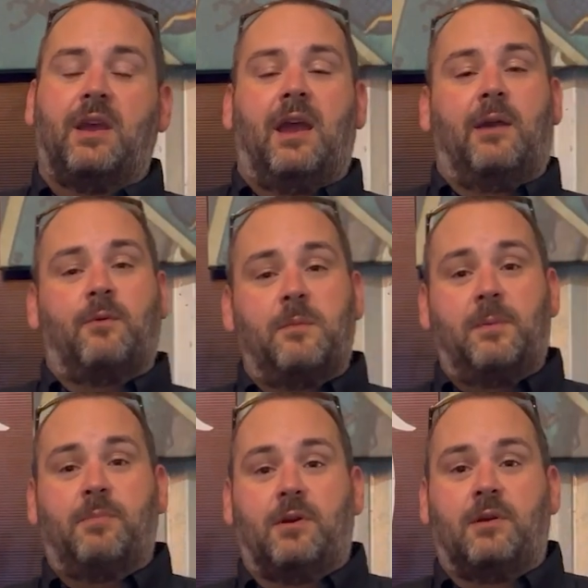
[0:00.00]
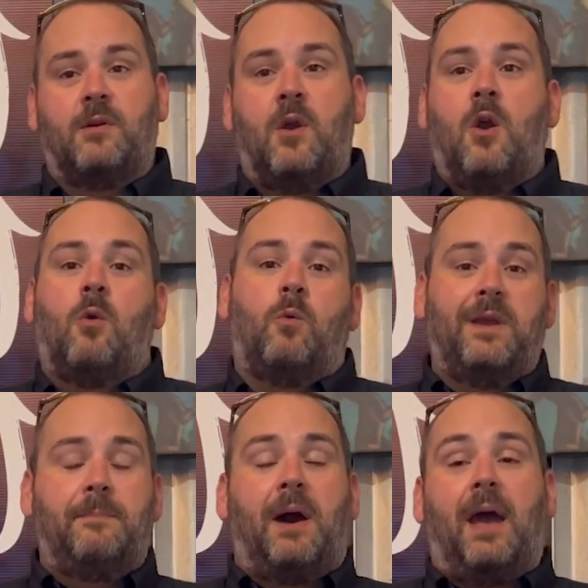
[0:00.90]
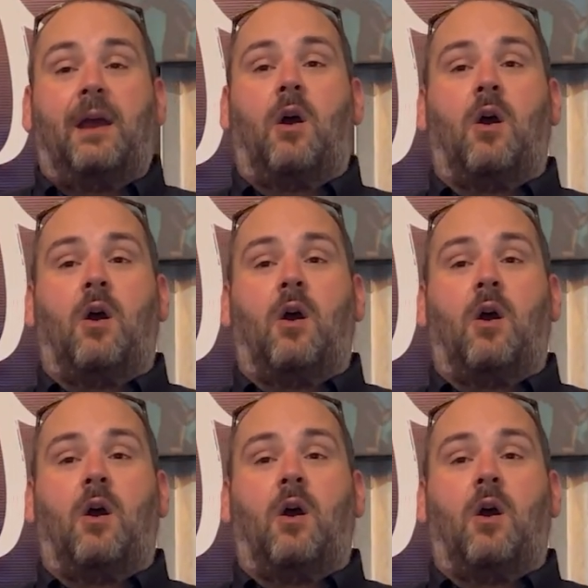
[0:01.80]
And remember, we buy